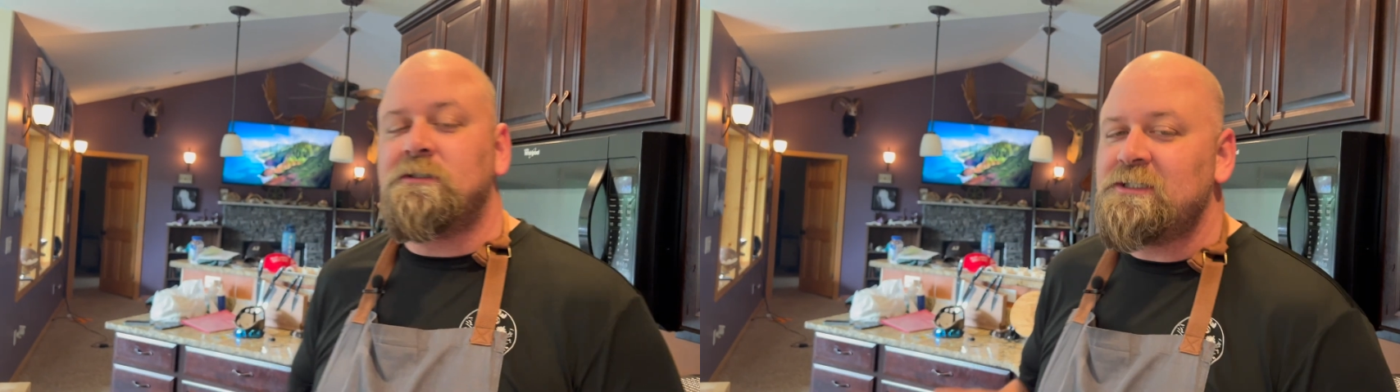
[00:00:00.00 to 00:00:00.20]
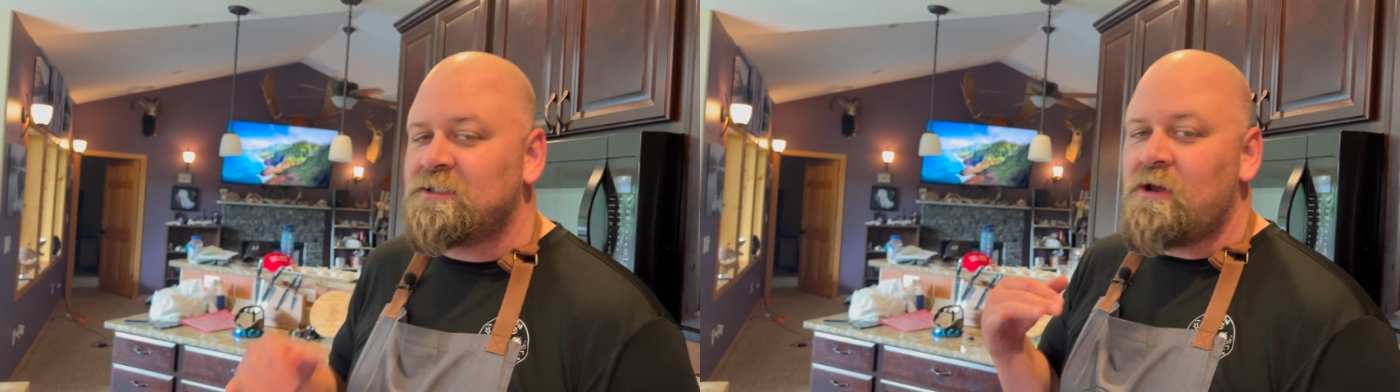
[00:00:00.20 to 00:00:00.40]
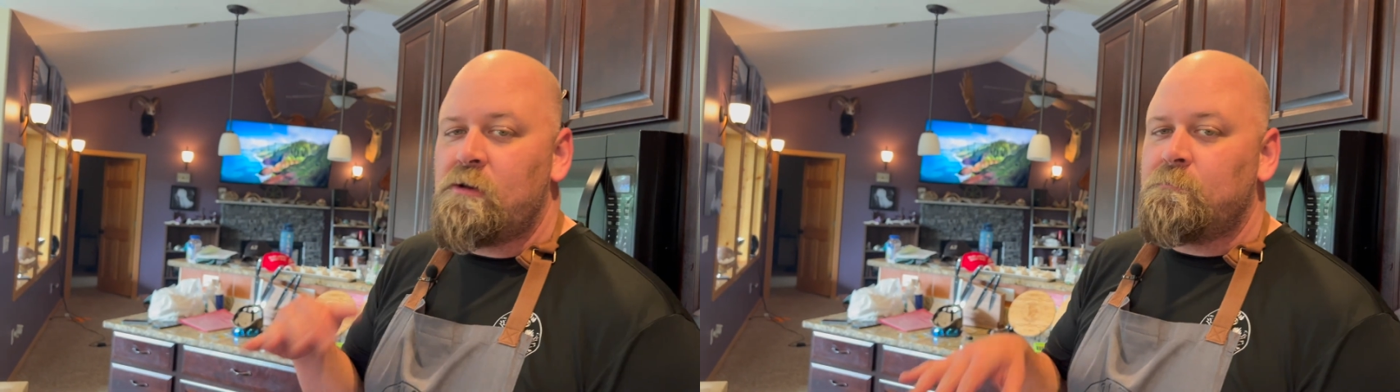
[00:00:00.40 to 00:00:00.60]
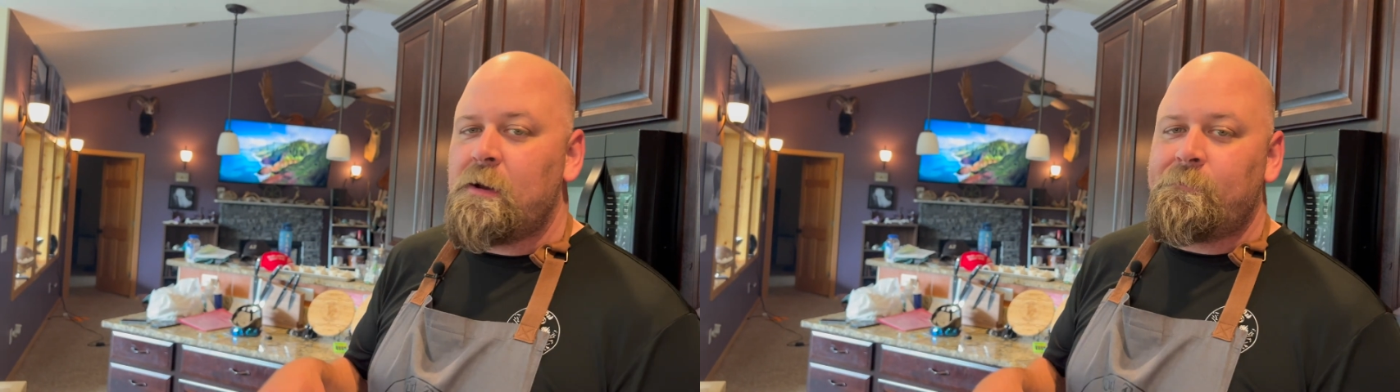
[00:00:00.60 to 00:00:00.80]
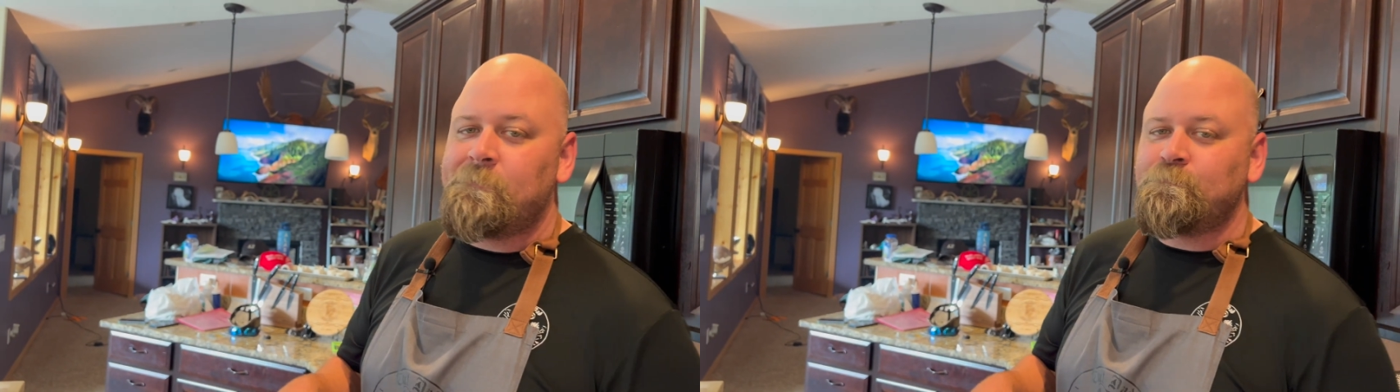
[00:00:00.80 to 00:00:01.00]
Just salt and
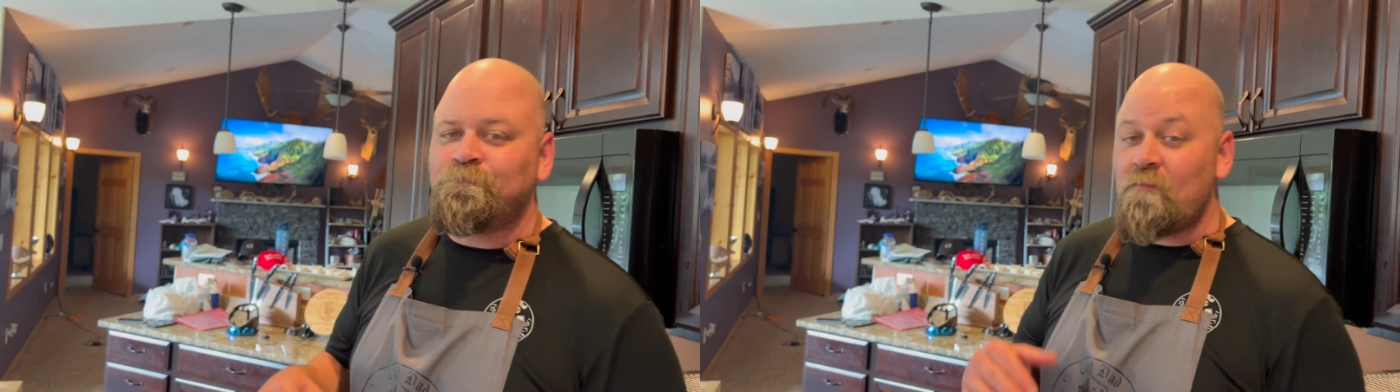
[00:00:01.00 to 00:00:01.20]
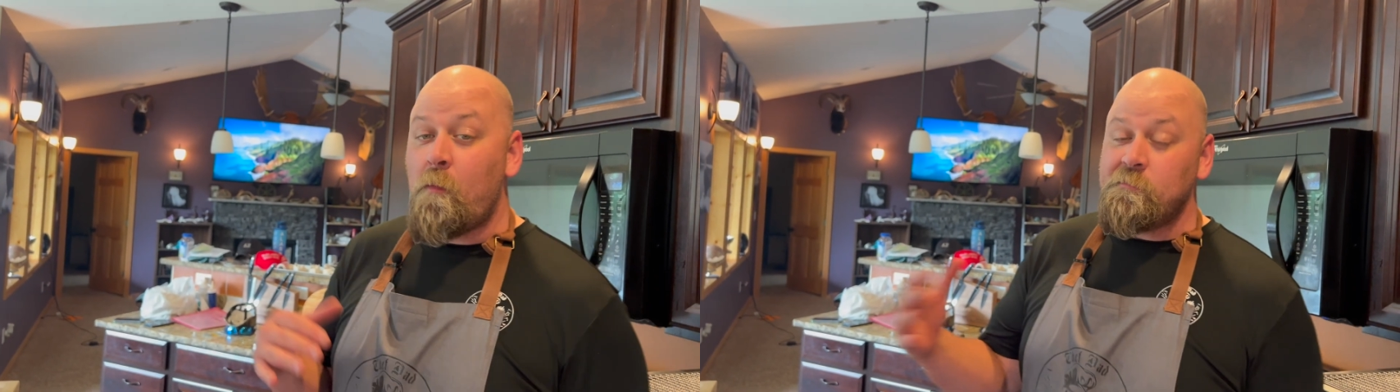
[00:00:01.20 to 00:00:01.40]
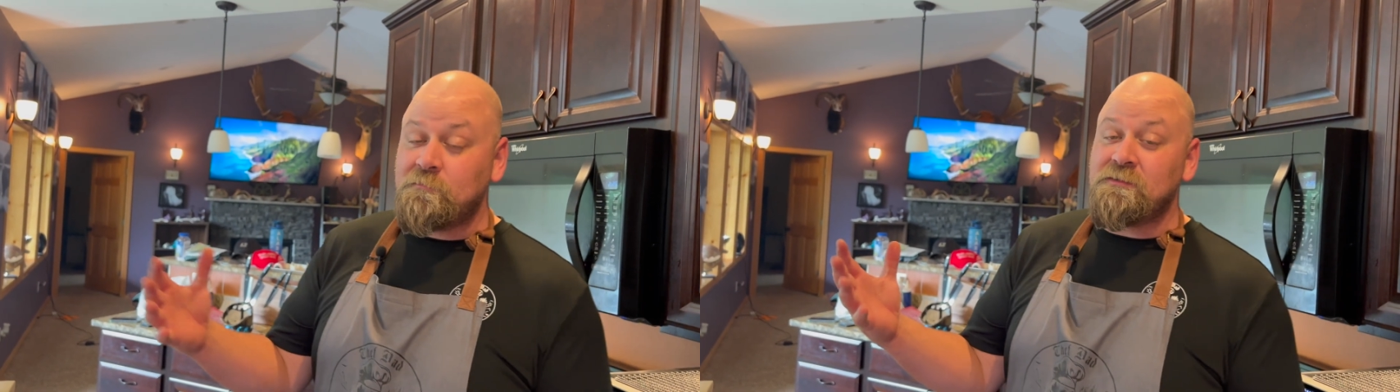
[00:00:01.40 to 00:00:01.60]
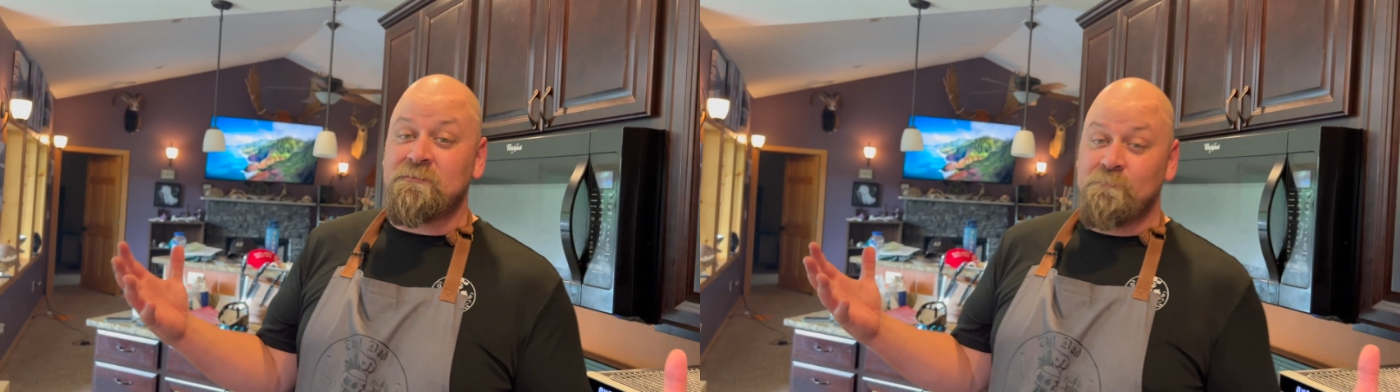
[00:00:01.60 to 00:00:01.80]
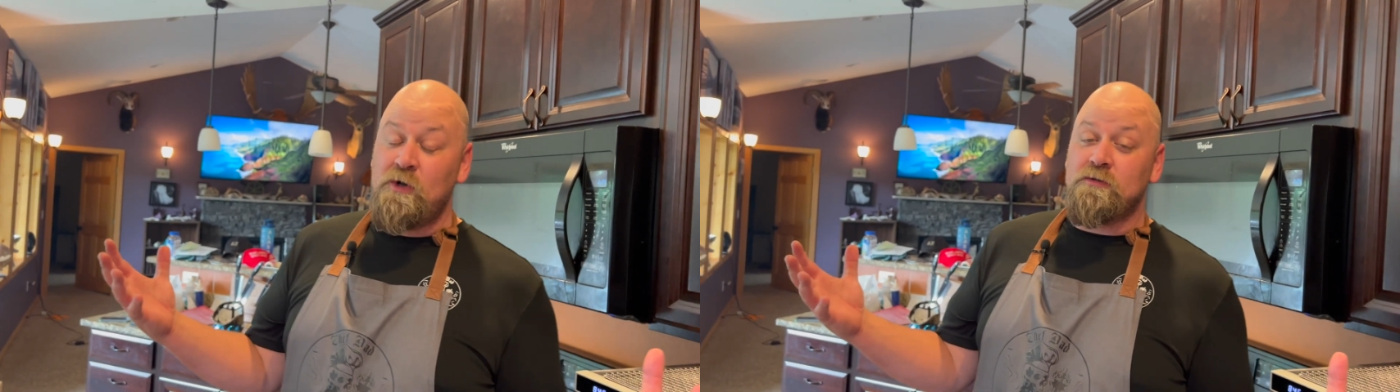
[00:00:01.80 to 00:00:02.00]
pepper.
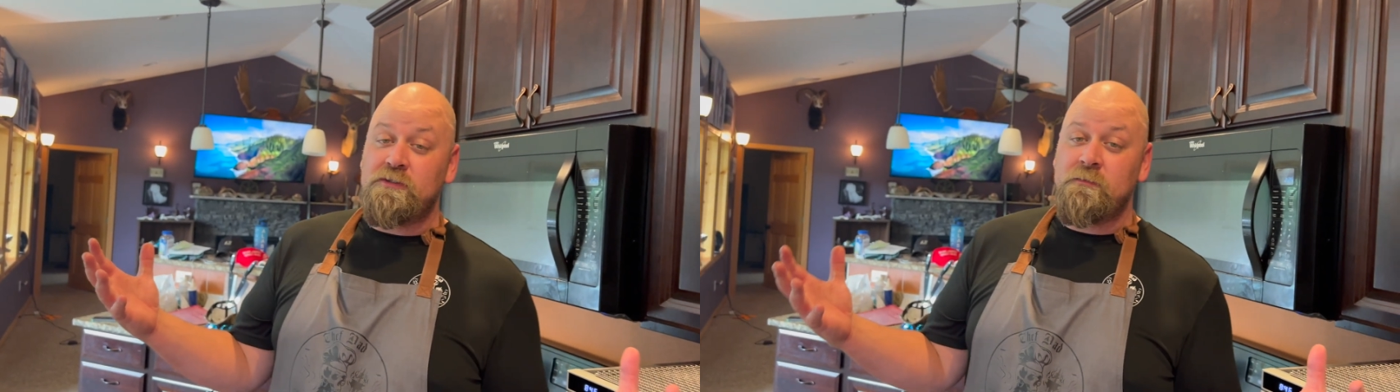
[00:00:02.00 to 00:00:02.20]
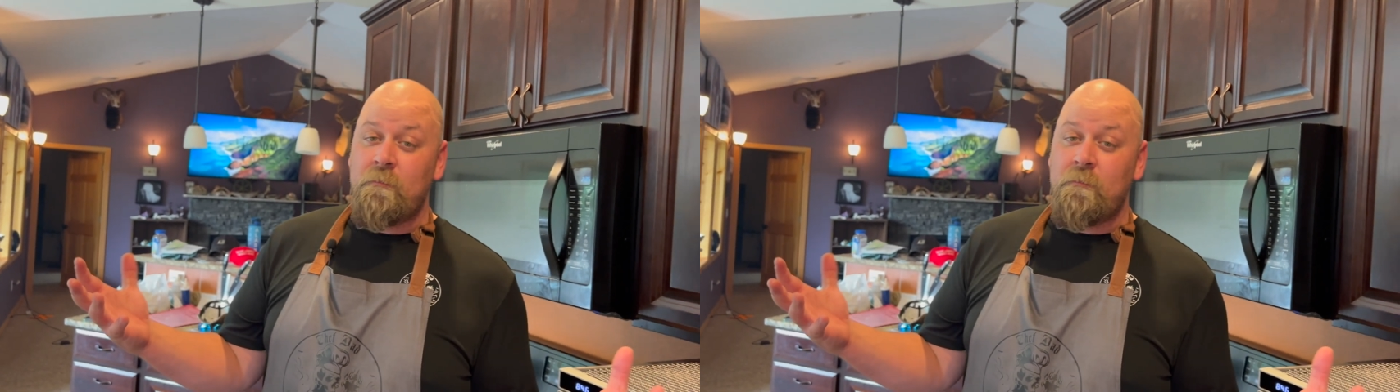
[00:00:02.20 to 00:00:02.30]
It's moose.